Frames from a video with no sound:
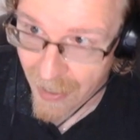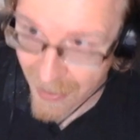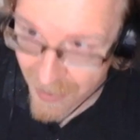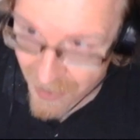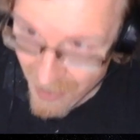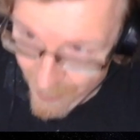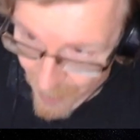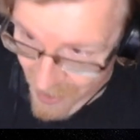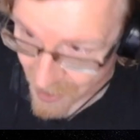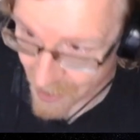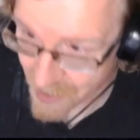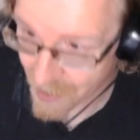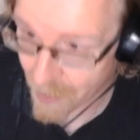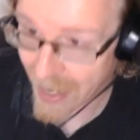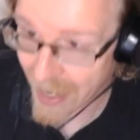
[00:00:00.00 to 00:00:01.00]
C B S
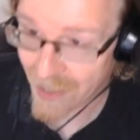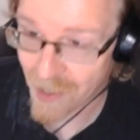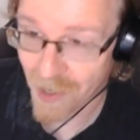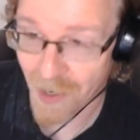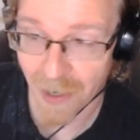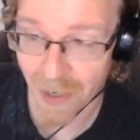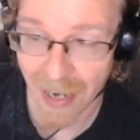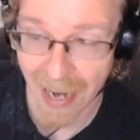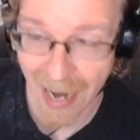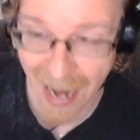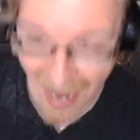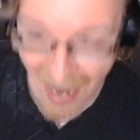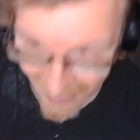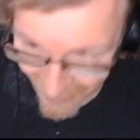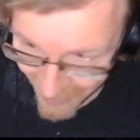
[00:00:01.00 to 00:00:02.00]
doesn't own Axanar,
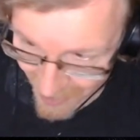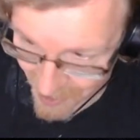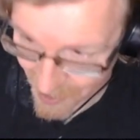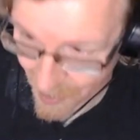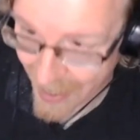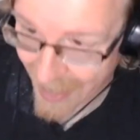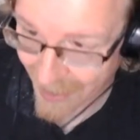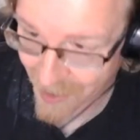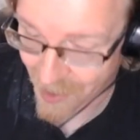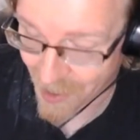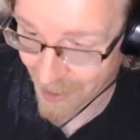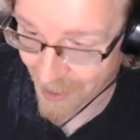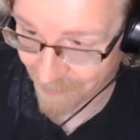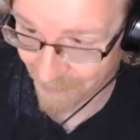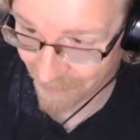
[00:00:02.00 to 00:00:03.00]
Alec doesn't own
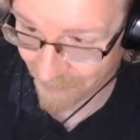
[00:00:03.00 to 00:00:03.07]
Axanar.